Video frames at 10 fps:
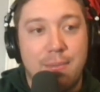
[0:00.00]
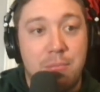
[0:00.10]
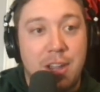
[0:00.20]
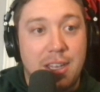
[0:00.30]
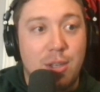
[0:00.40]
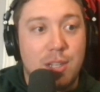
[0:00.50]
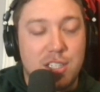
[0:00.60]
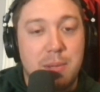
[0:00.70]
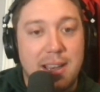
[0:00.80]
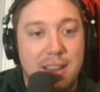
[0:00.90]
like you'd
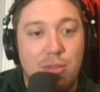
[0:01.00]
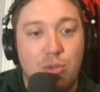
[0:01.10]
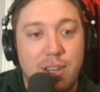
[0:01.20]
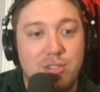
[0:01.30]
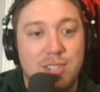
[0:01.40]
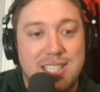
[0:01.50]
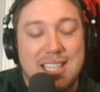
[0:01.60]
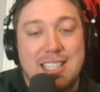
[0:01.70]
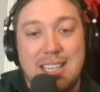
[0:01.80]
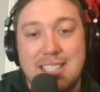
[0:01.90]
expect at
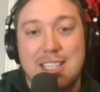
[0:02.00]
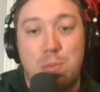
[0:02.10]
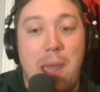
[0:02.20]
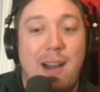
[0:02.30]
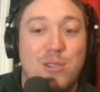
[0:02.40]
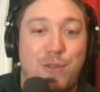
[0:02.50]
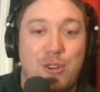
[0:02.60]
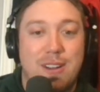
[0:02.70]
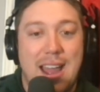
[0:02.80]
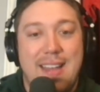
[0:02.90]
366 pounds
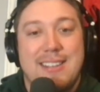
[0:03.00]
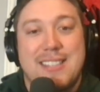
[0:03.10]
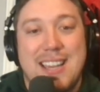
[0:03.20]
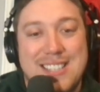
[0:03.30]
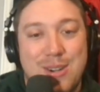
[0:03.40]
for a guy that size.